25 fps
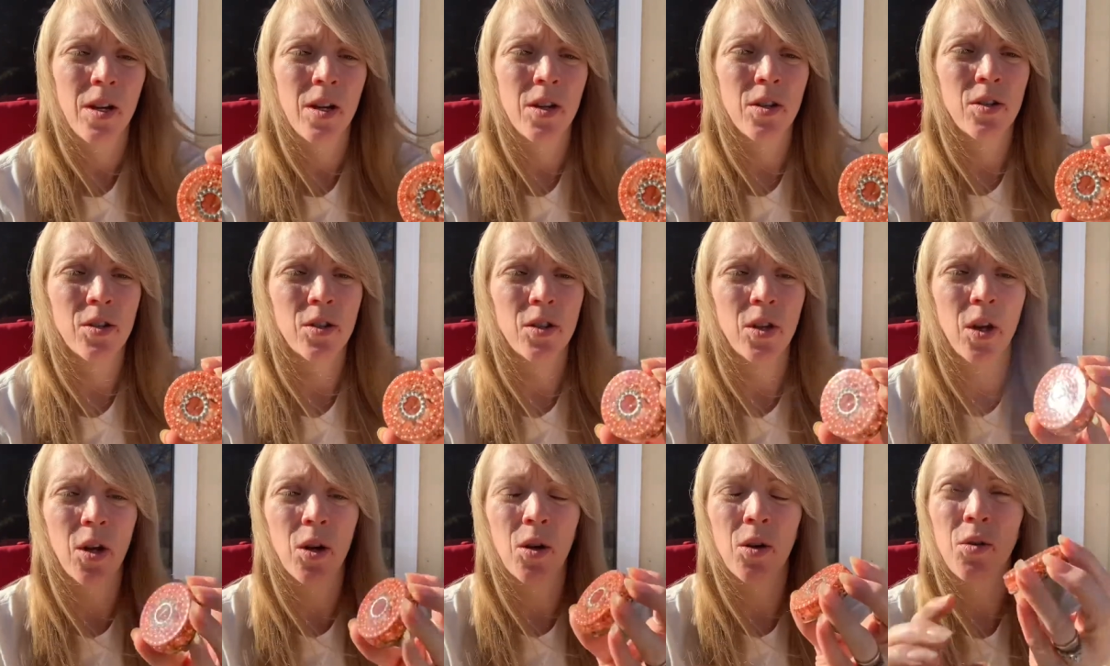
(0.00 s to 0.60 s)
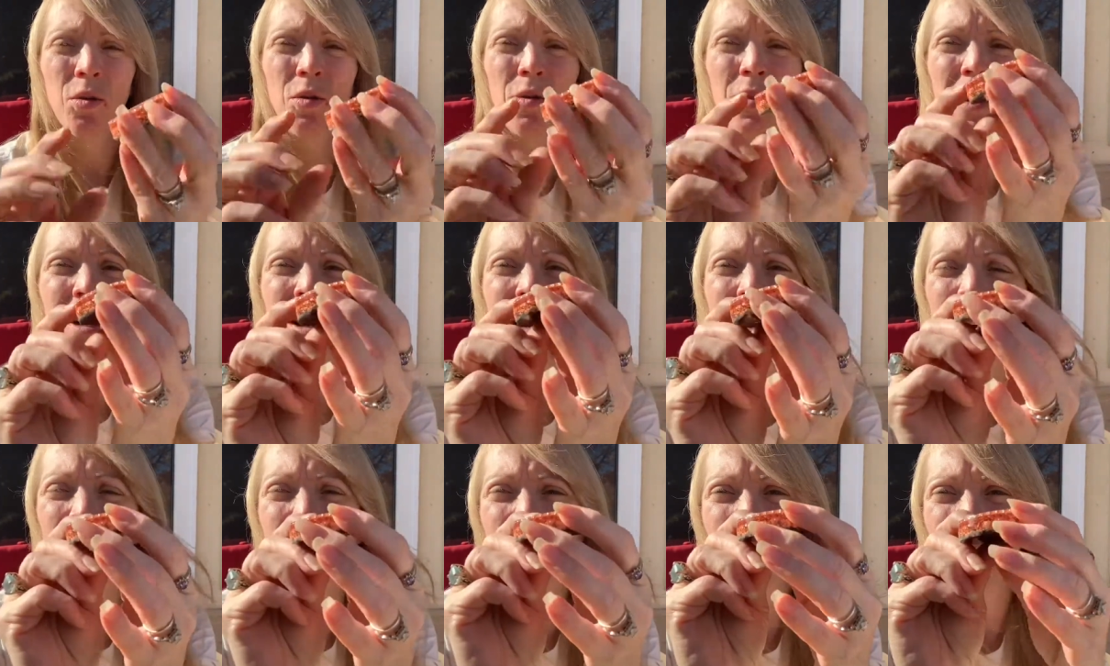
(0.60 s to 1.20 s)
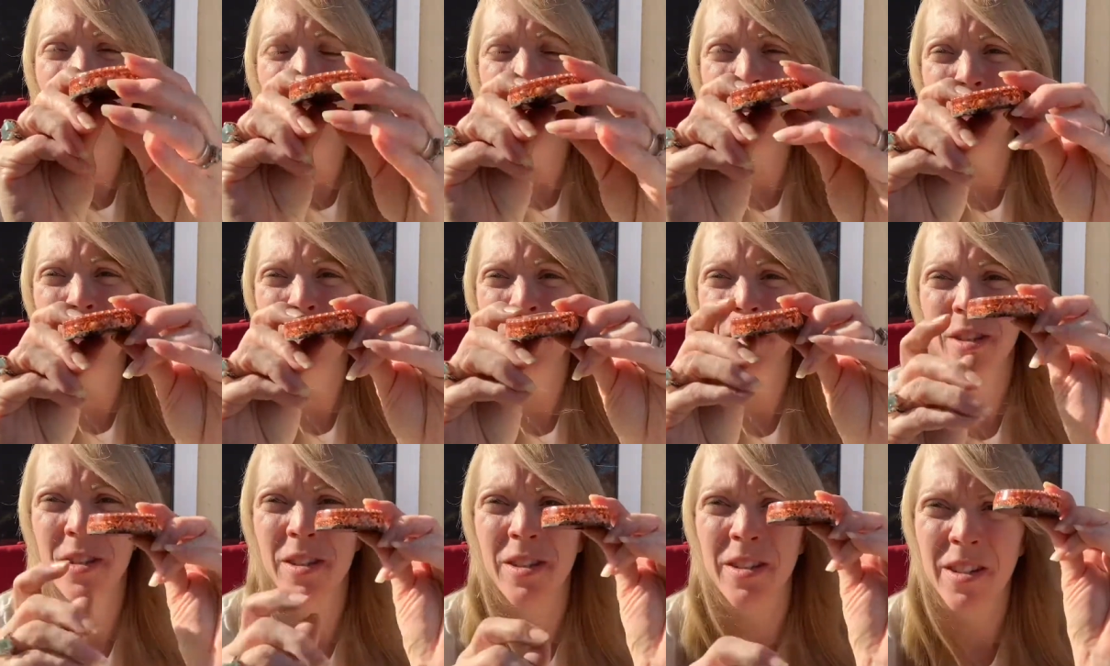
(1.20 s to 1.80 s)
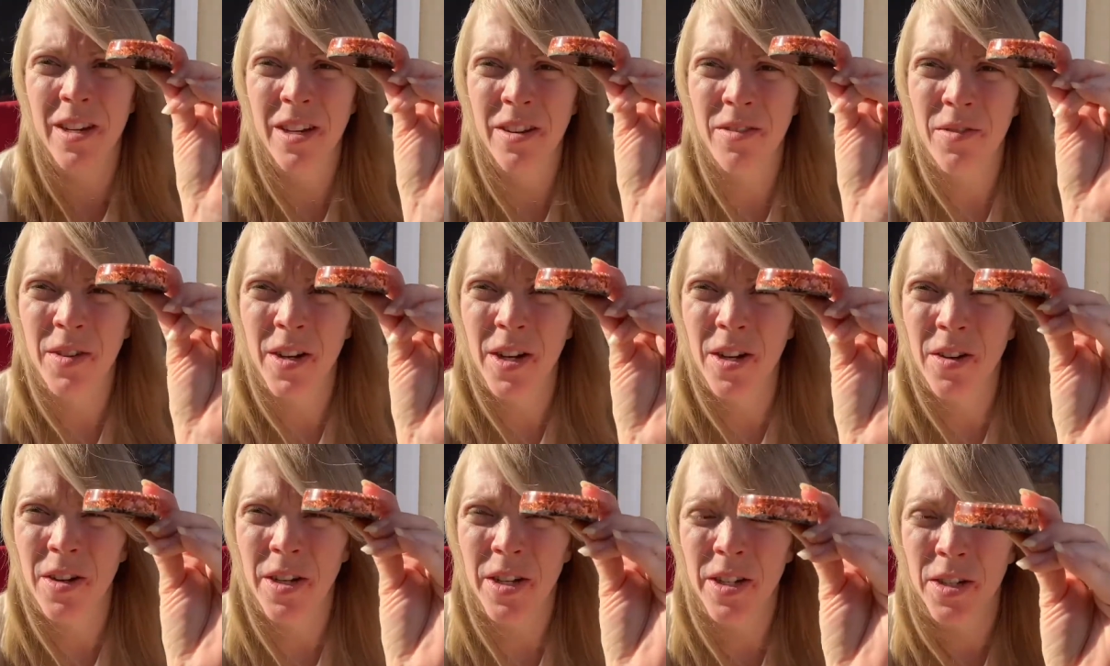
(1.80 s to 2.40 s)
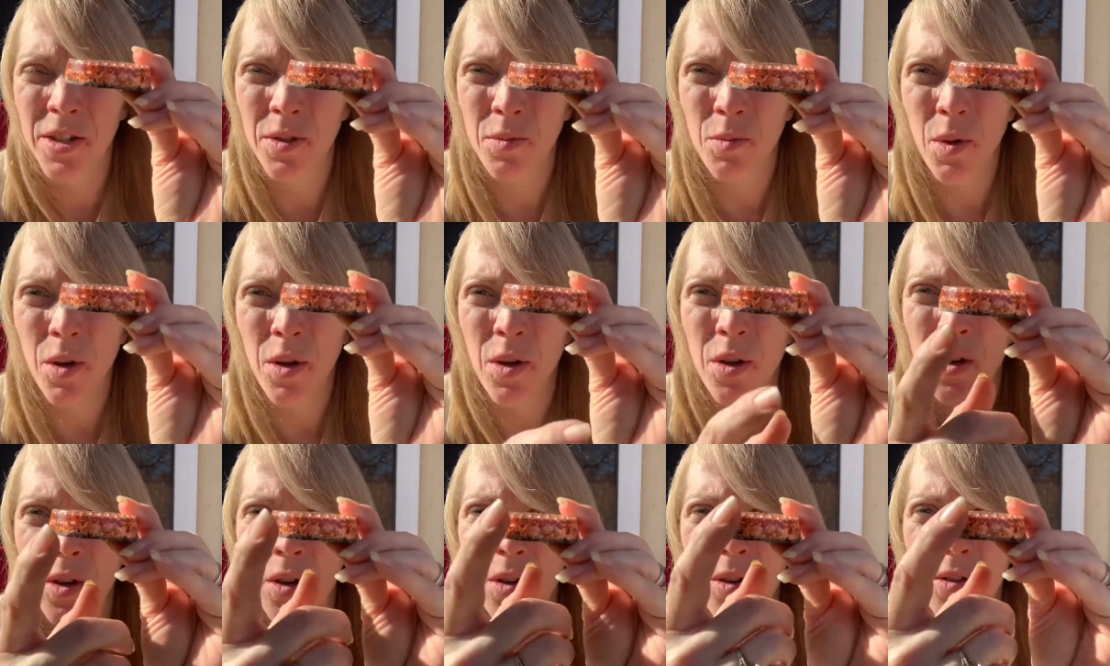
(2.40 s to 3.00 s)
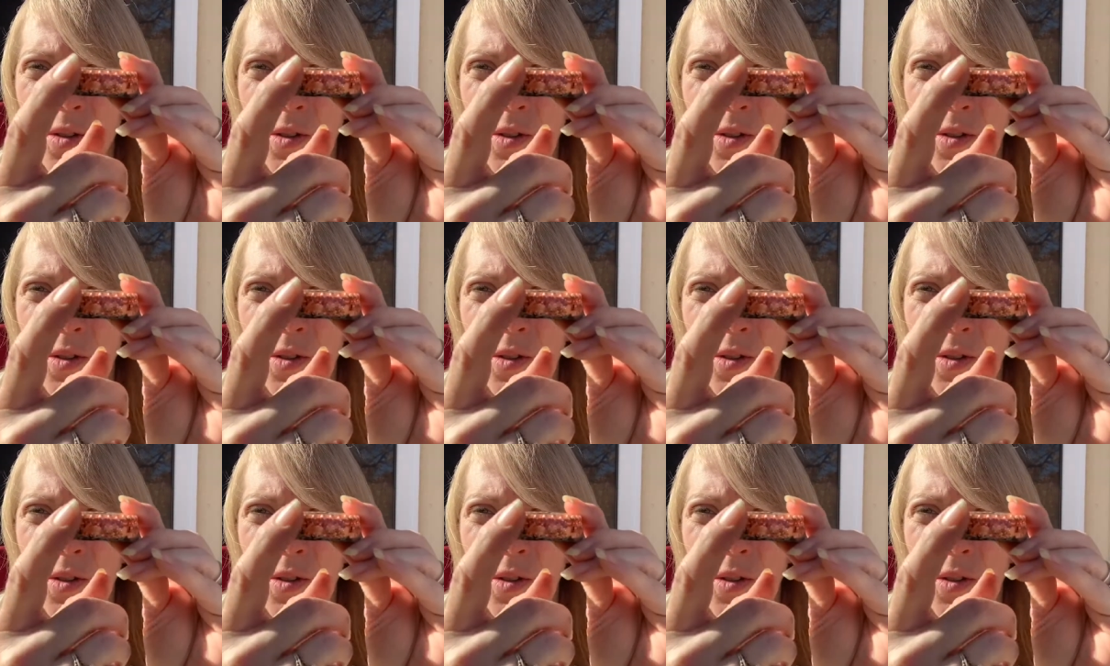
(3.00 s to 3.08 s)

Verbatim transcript: So even though this is a very small